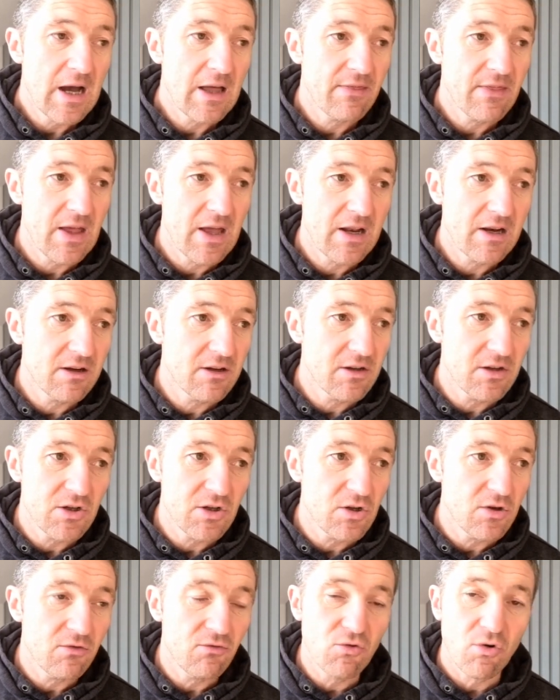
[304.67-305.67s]
And then
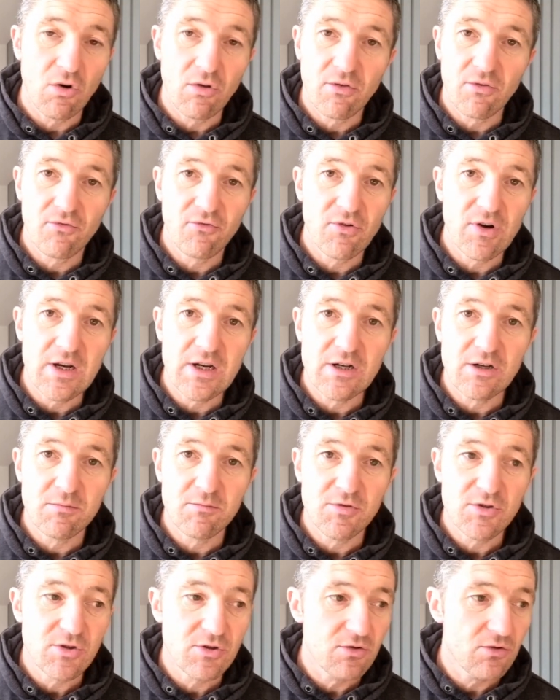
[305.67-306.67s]
you've got the
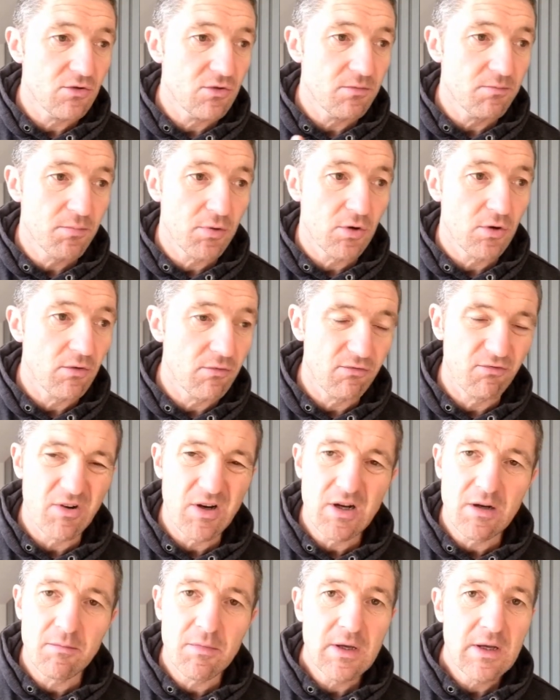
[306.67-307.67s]
freedom to put
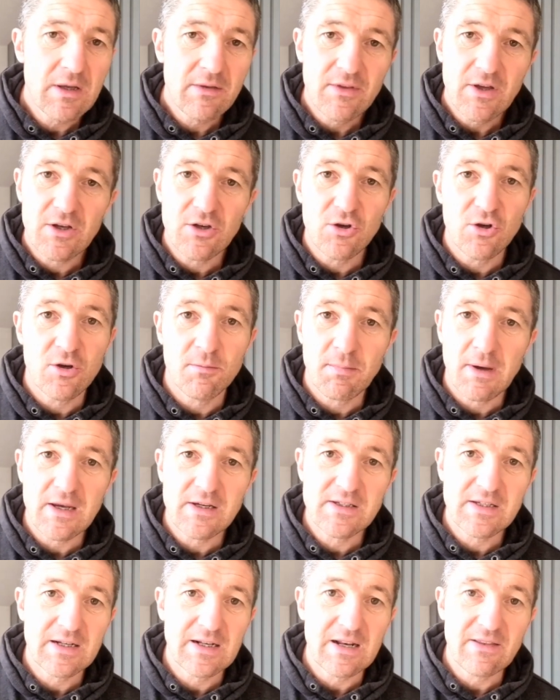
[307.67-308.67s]
freedom. Then you can
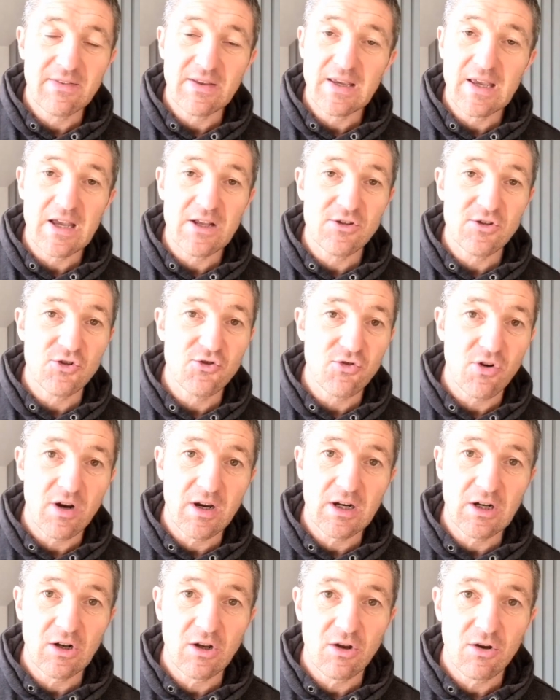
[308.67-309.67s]
basically then get into dry
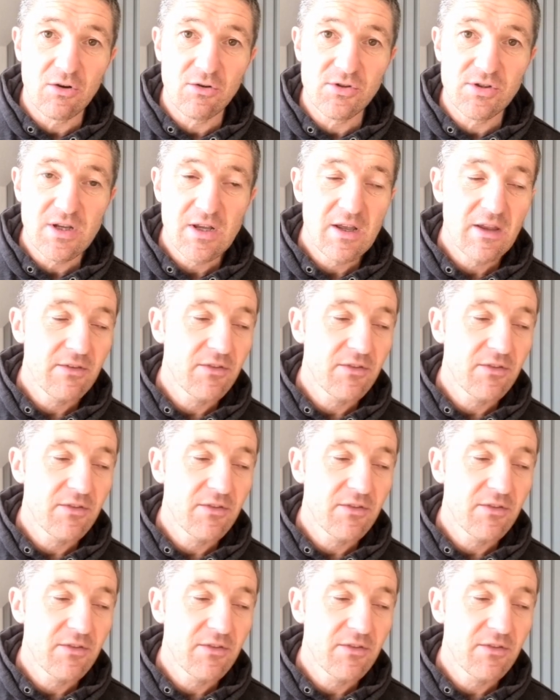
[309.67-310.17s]
clothes.